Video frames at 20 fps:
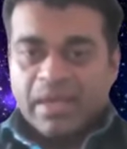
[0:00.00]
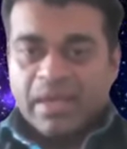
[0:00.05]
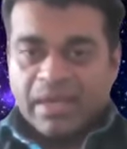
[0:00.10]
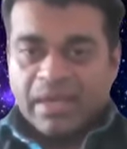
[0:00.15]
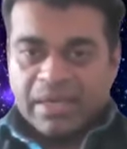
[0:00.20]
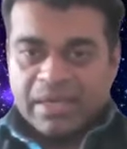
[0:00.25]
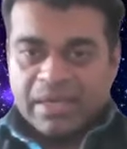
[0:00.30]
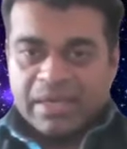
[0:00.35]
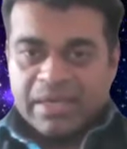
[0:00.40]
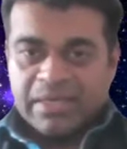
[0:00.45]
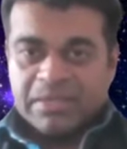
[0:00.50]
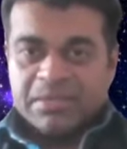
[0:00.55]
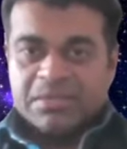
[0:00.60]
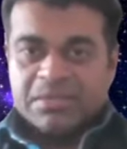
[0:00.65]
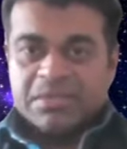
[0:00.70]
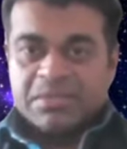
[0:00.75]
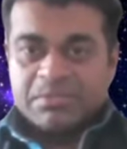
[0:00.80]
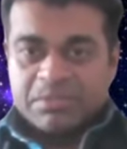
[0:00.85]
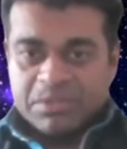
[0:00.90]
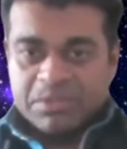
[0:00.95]
and
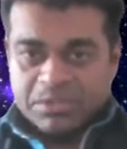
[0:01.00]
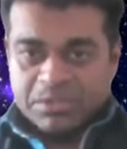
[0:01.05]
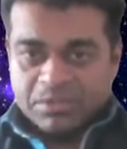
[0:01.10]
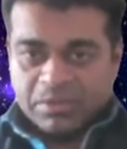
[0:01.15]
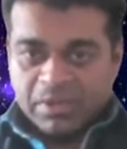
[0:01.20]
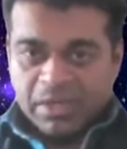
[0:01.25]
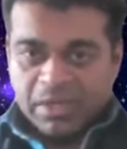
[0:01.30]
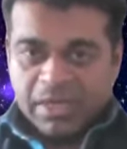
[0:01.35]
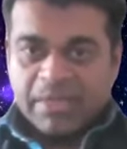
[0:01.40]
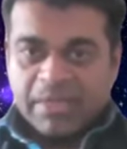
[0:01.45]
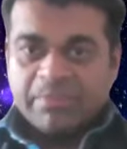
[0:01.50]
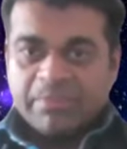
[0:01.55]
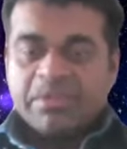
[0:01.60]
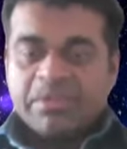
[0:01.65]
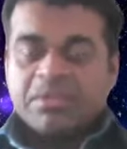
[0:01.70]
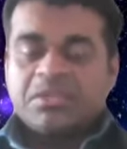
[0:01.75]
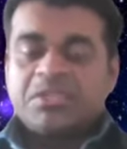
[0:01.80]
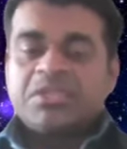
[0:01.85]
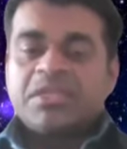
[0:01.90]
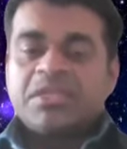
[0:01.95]
subscribe
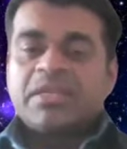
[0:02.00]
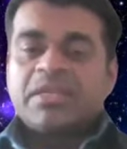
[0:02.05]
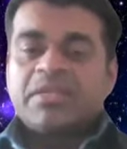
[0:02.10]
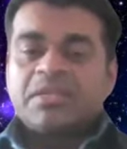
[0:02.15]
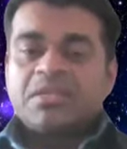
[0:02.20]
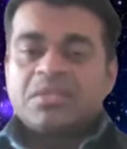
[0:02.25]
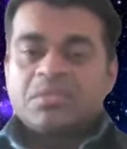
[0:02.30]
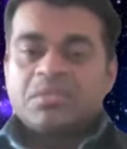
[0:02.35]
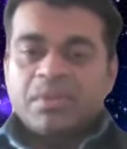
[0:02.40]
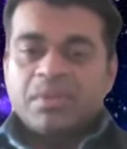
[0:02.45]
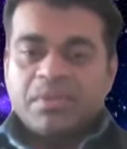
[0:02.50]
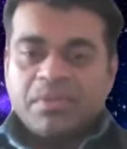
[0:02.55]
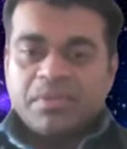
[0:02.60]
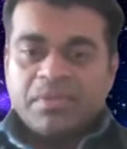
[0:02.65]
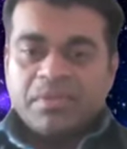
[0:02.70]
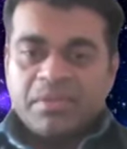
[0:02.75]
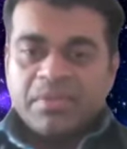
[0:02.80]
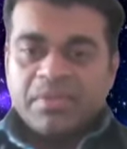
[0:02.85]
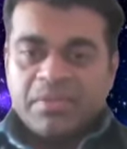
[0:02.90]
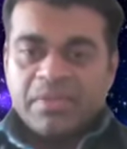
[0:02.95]
and share this with
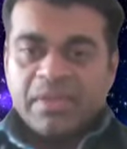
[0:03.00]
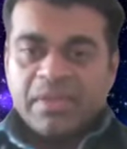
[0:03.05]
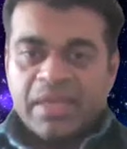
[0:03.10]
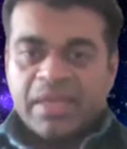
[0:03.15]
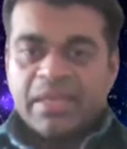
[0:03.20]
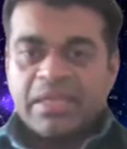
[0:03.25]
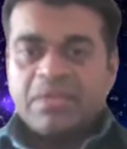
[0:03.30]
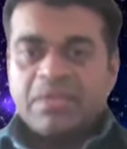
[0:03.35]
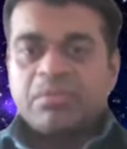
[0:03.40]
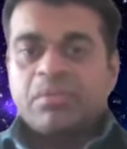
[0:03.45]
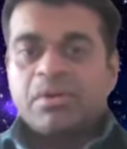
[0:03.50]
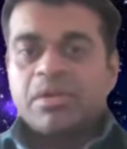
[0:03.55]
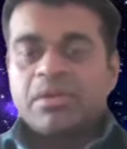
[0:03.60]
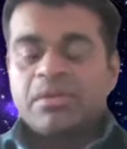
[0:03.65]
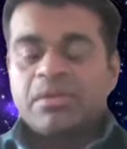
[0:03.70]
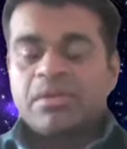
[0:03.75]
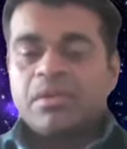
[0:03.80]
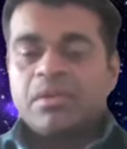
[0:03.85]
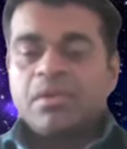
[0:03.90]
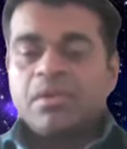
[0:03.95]

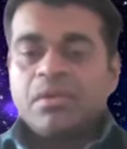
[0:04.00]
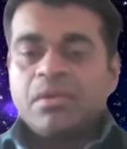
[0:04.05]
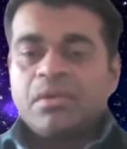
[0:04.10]
anyone